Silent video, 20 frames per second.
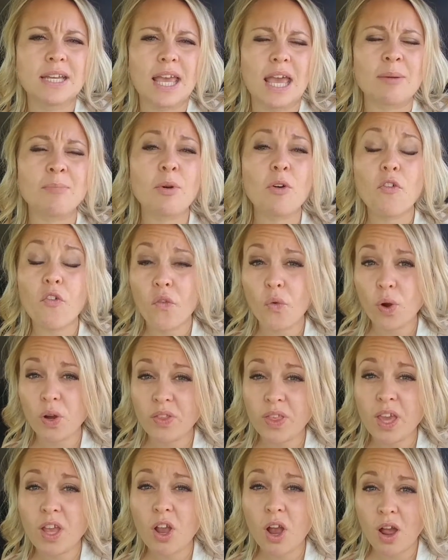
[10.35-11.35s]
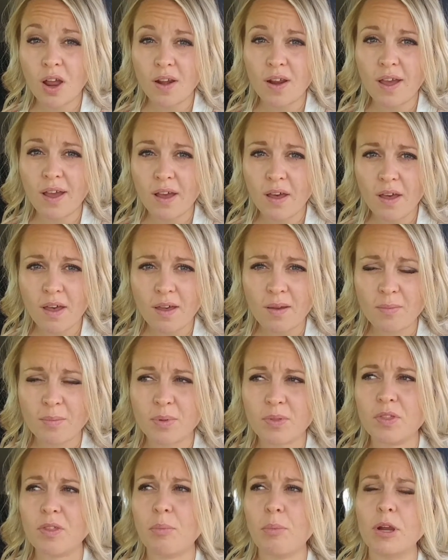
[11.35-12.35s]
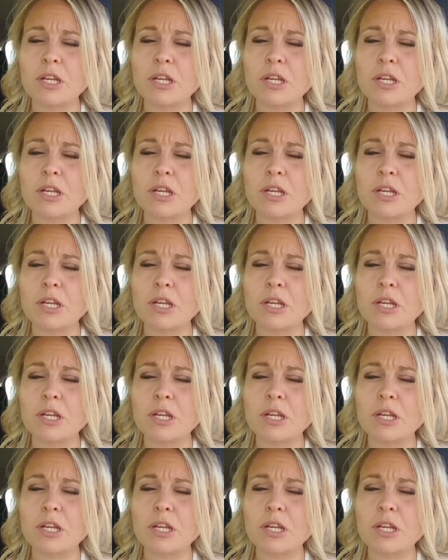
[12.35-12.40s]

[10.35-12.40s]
And before they got up, the